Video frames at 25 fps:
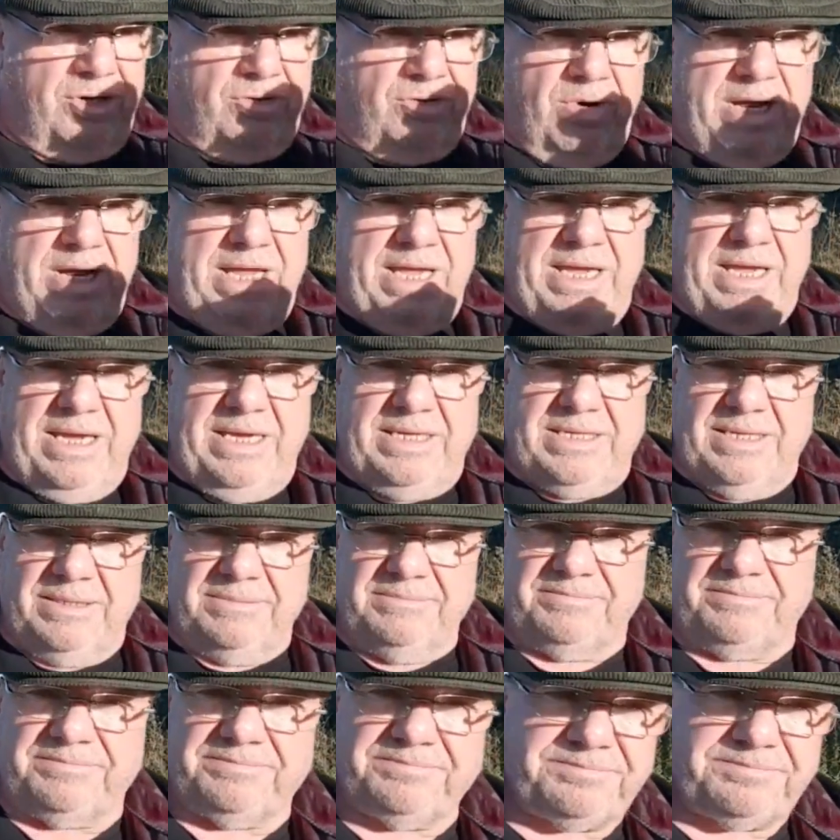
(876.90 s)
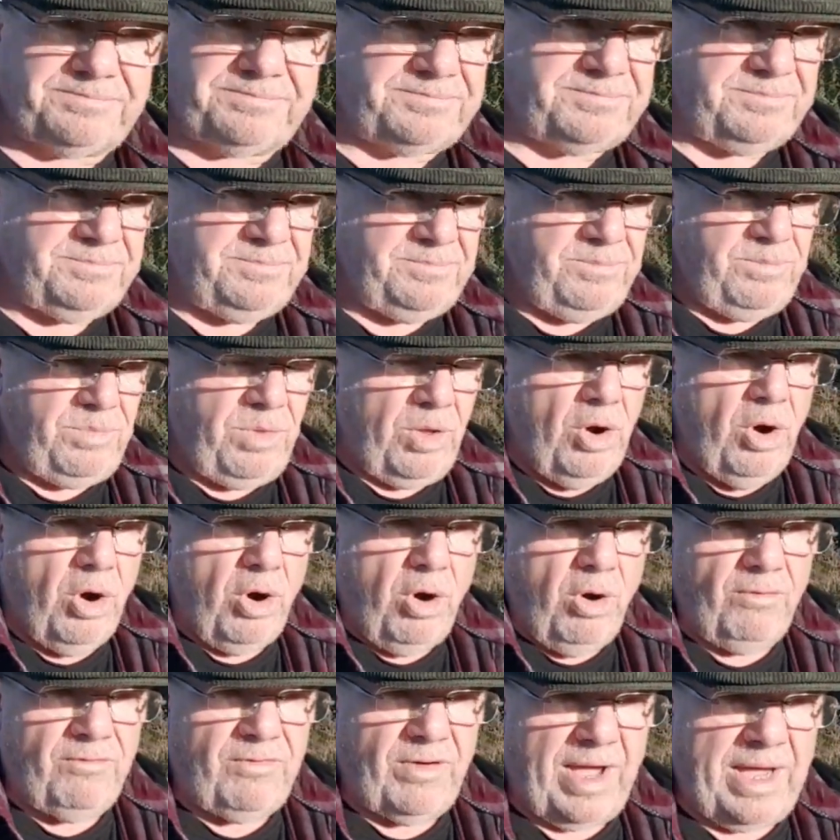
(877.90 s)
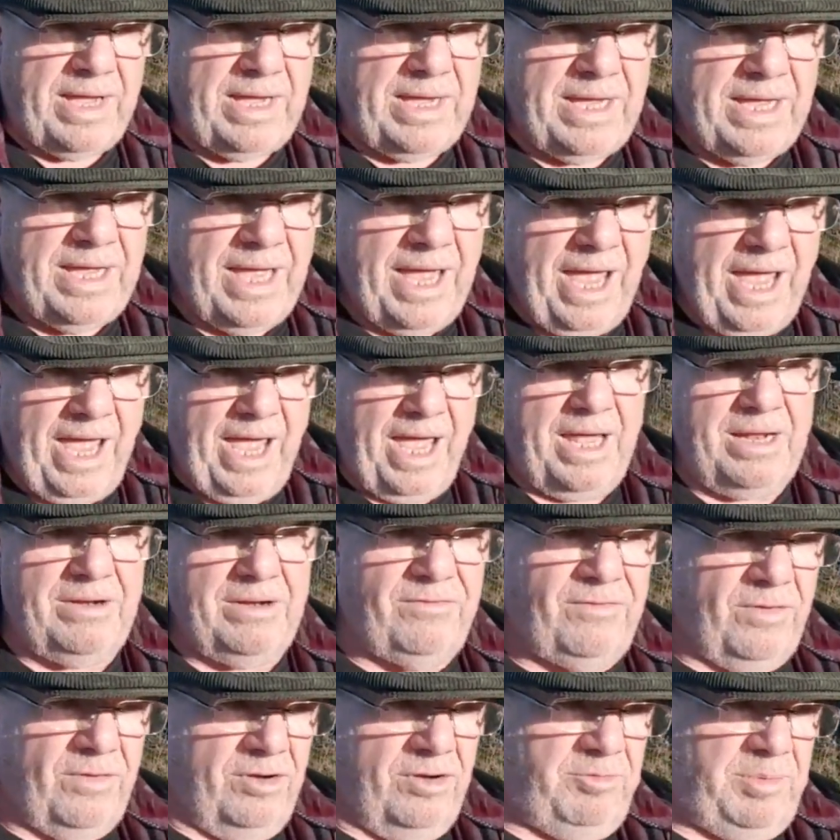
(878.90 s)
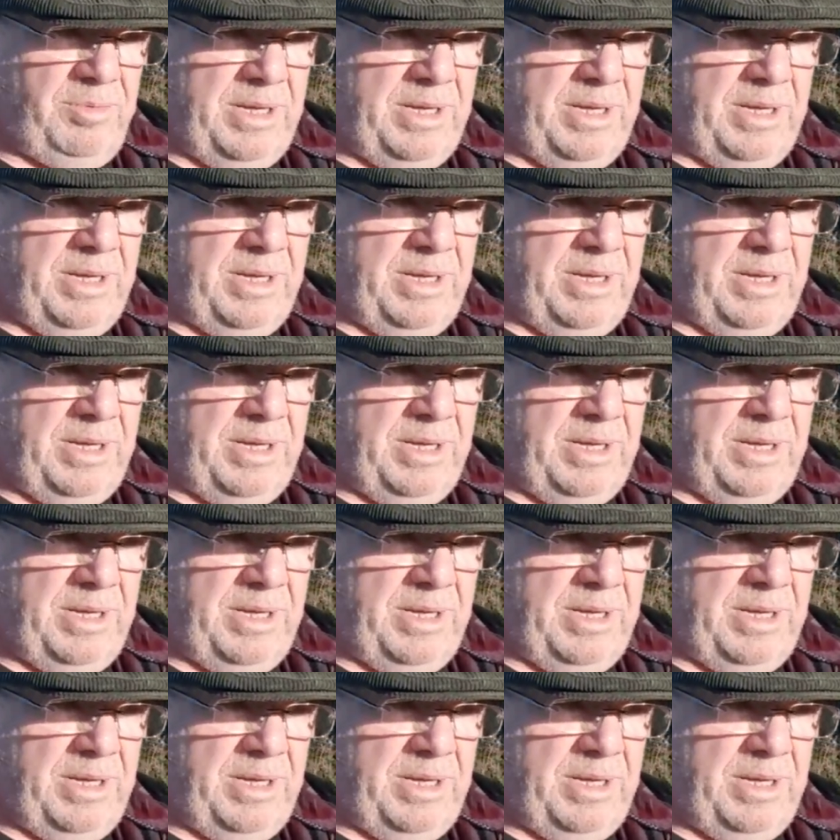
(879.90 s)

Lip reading: greed of a handful of